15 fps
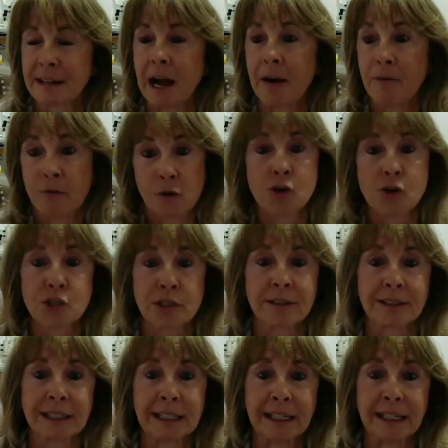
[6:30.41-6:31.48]

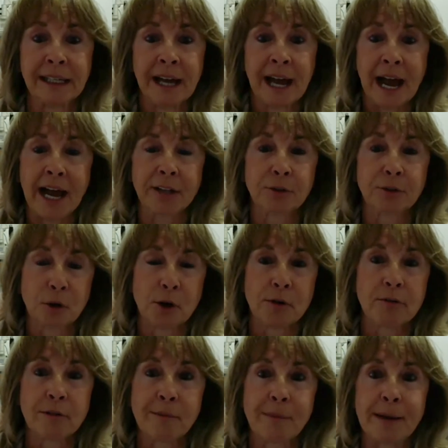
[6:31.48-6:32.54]
Unfortunately, I had to learn from my